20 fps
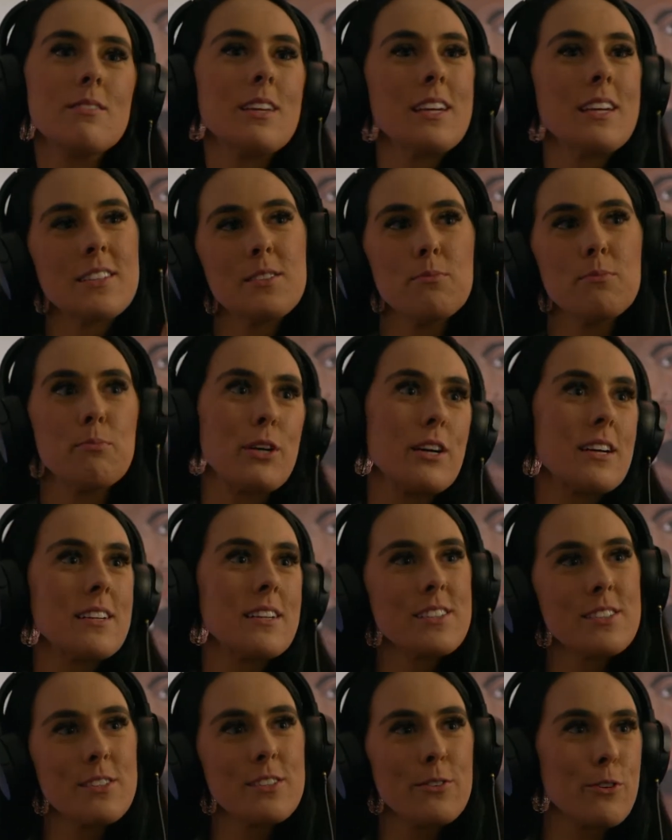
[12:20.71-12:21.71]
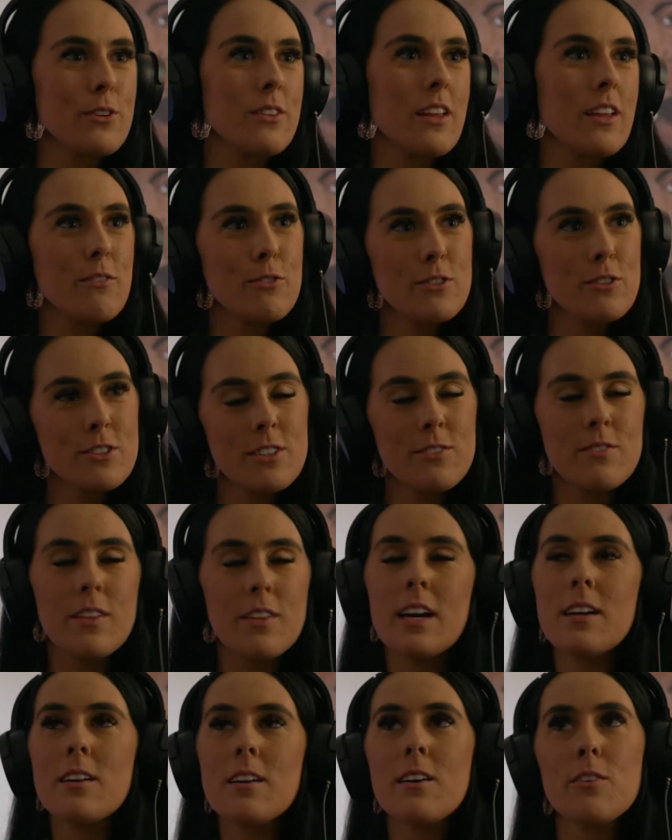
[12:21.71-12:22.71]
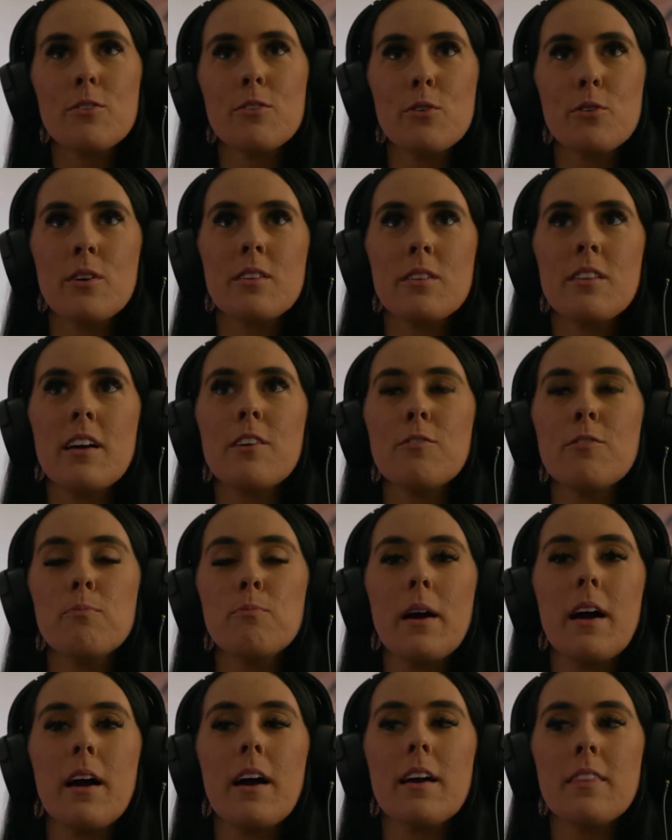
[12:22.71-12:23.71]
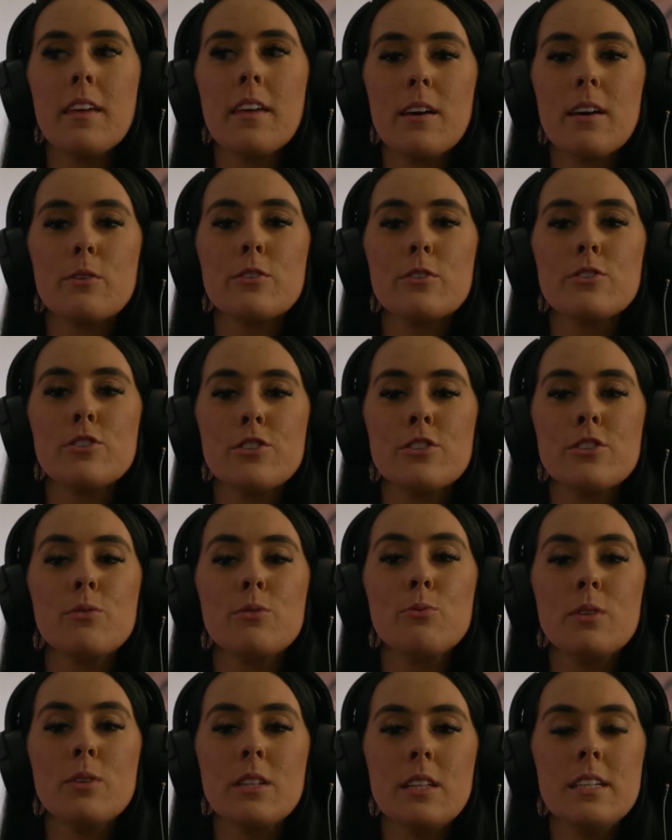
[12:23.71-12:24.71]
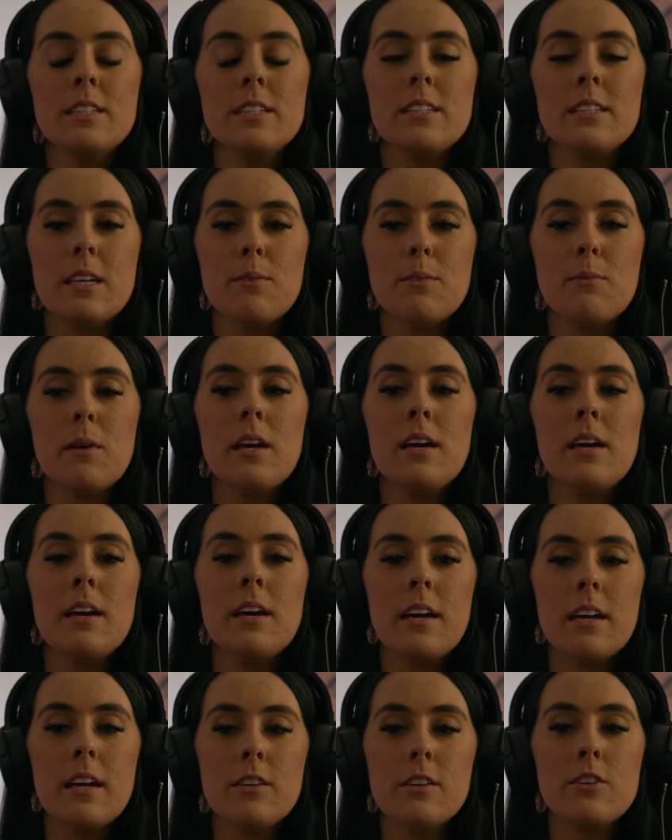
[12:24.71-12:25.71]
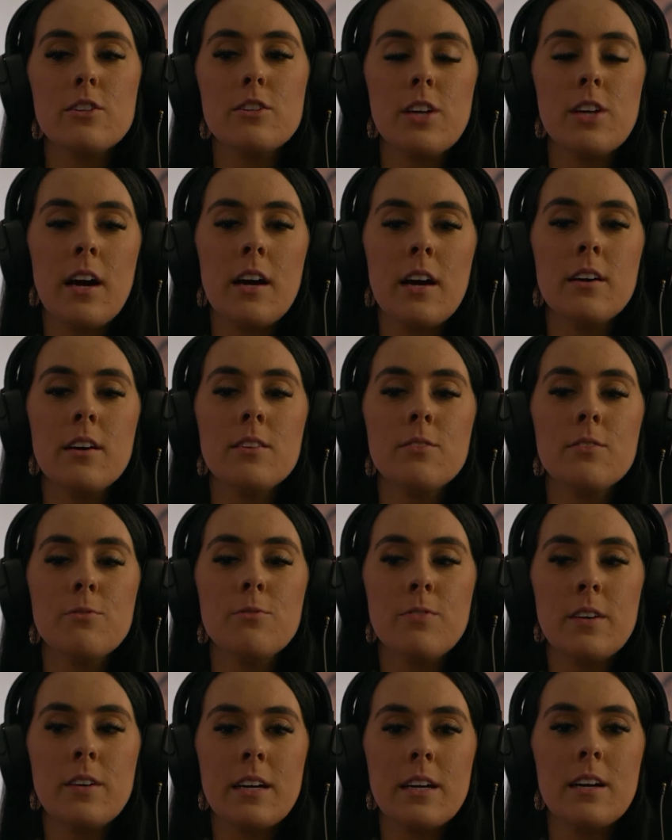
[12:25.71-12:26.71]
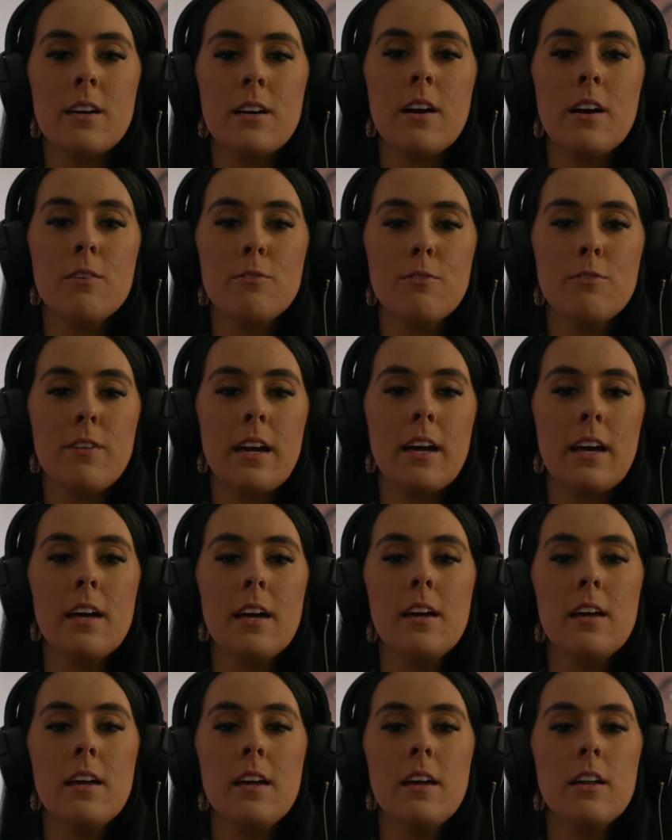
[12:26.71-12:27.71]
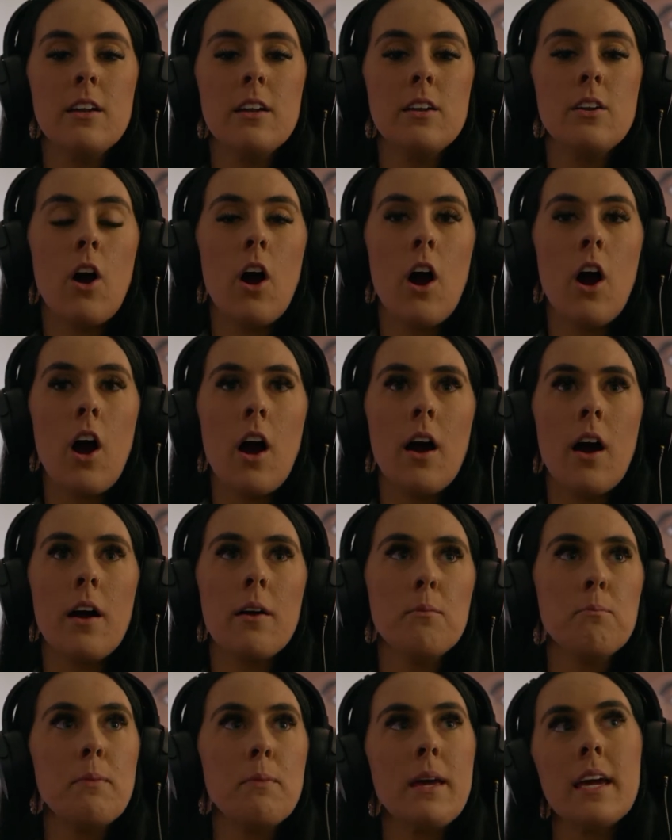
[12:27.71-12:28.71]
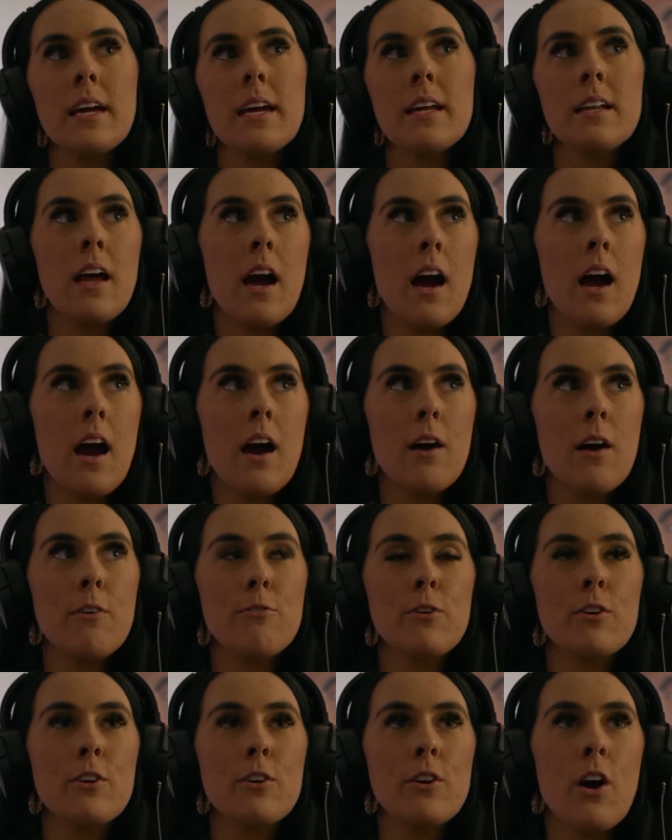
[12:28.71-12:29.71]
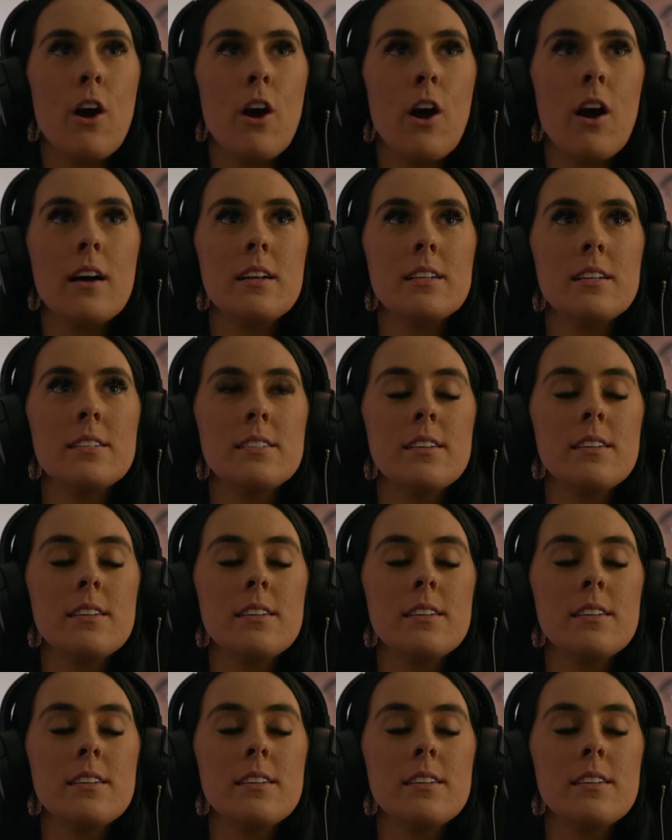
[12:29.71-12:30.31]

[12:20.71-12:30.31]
experience different levels of that all through our life. But I think it was just a really deep inner child fear of like not being enough, or not